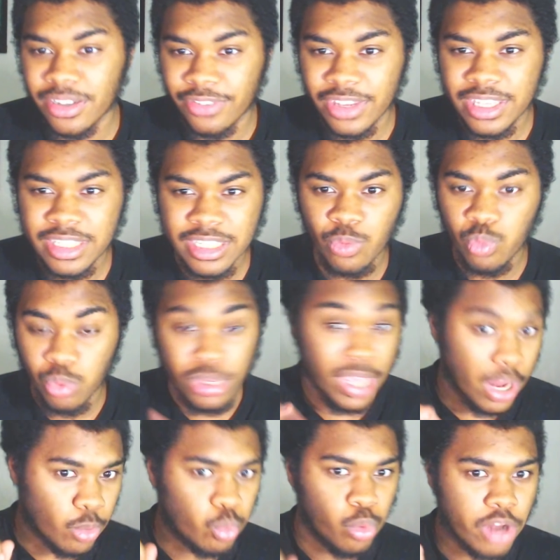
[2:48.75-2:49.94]
I think he
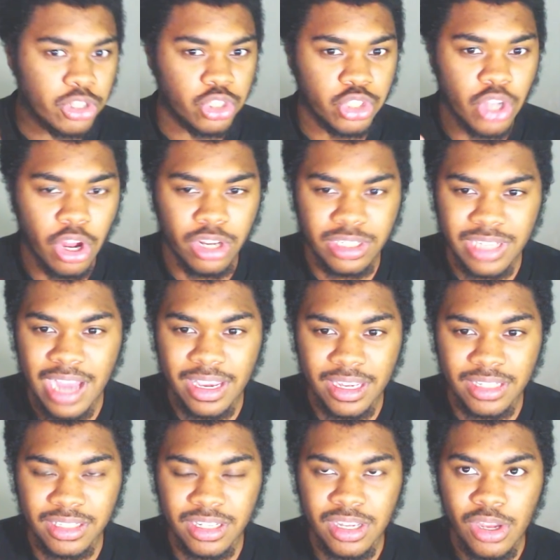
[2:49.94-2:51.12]
had 1 shot on
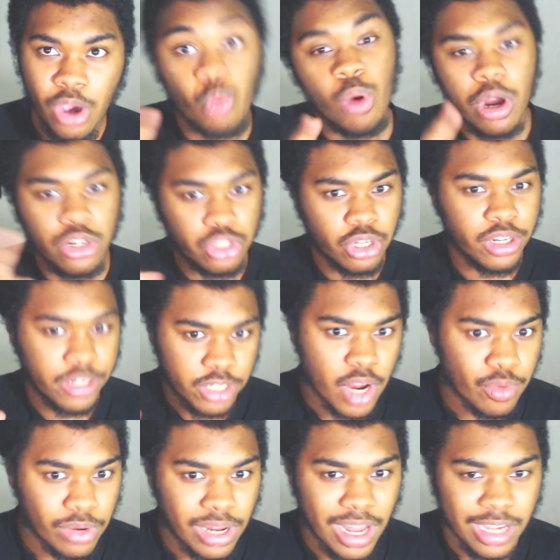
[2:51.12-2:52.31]
target, or 1 shot in
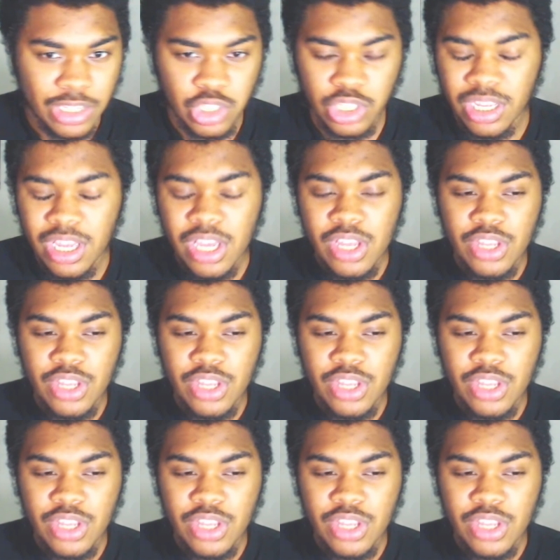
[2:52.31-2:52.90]
general, actually.